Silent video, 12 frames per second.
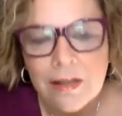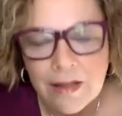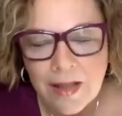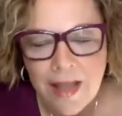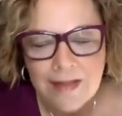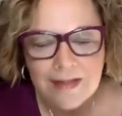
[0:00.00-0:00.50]

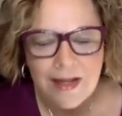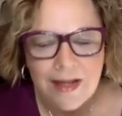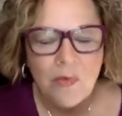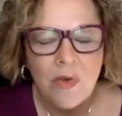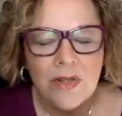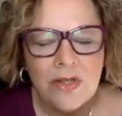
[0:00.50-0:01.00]
Cassie, I
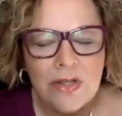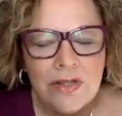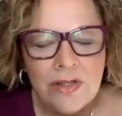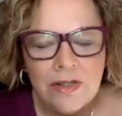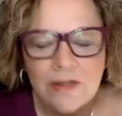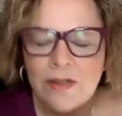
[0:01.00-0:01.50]
want you
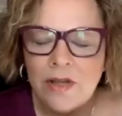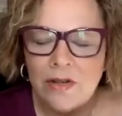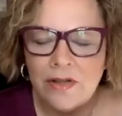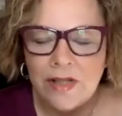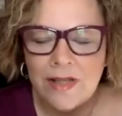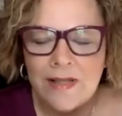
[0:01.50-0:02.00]
to
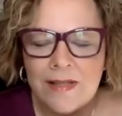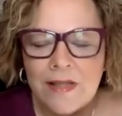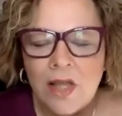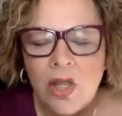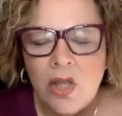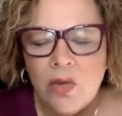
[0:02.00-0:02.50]
notice,
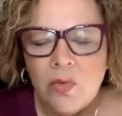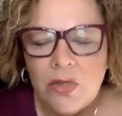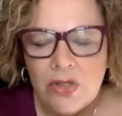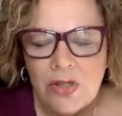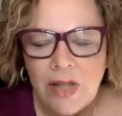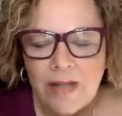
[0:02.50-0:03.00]
would
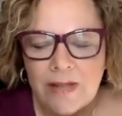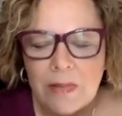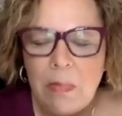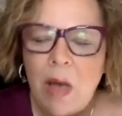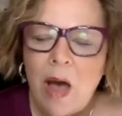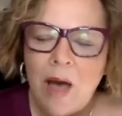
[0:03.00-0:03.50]
you like to
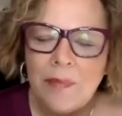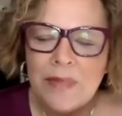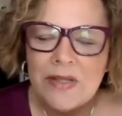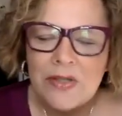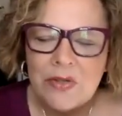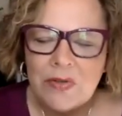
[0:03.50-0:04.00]
pop
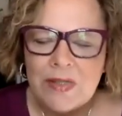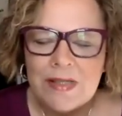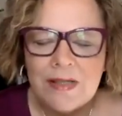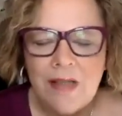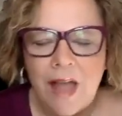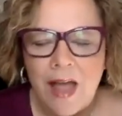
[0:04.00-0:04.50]
this
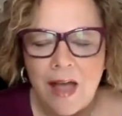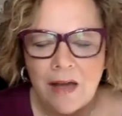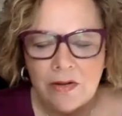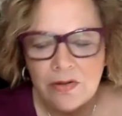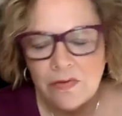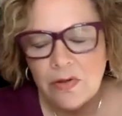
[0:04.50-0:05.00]
crystal out
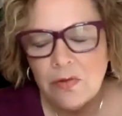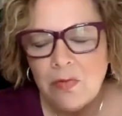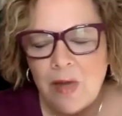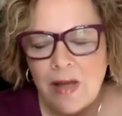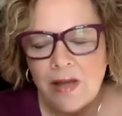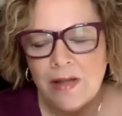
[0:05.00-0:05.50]
of your
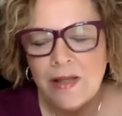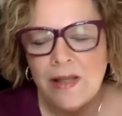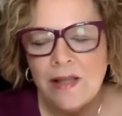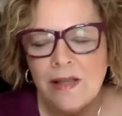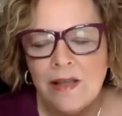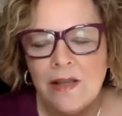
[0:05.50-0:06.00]
body?
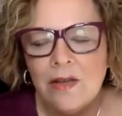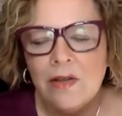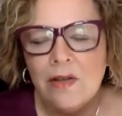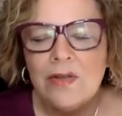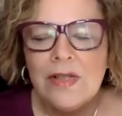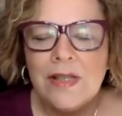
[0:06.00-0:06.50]
Or
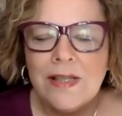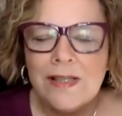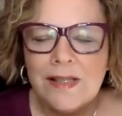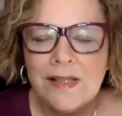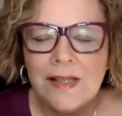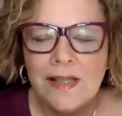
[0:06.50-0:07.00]
would you like
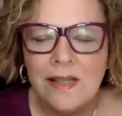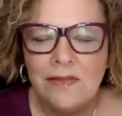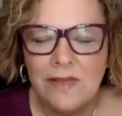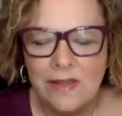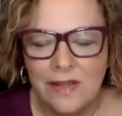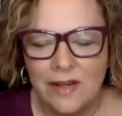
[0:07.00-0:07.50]
to leave
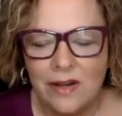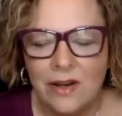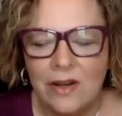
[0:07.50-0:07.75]
it there?